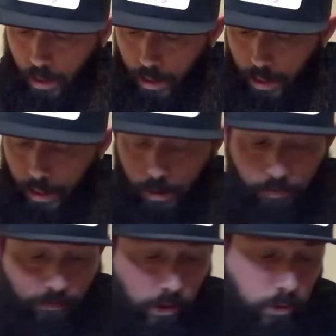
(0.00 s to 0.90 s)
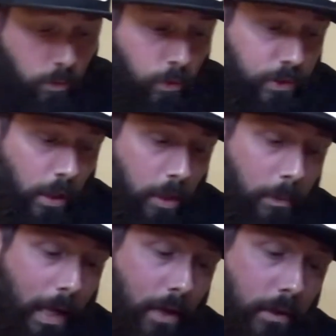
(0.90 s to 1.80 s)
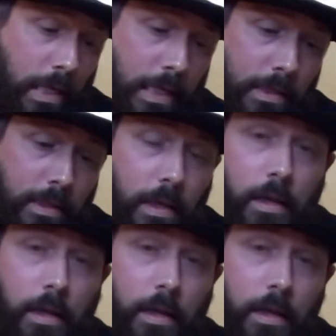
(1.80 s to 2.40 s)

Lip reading: The first one we'll talk about is